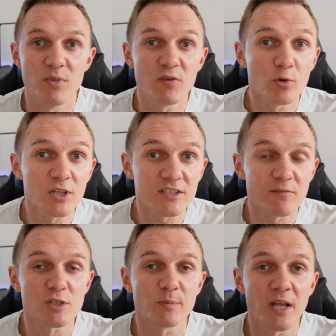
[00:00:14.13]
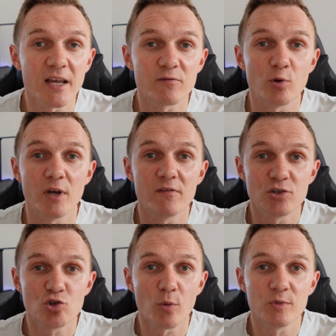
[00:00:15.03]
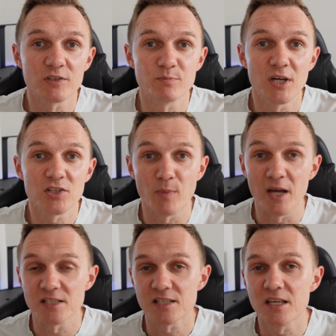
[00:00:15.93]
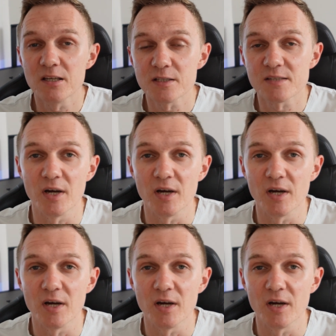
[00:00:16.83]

Before that I was applying for every job that matched my skills,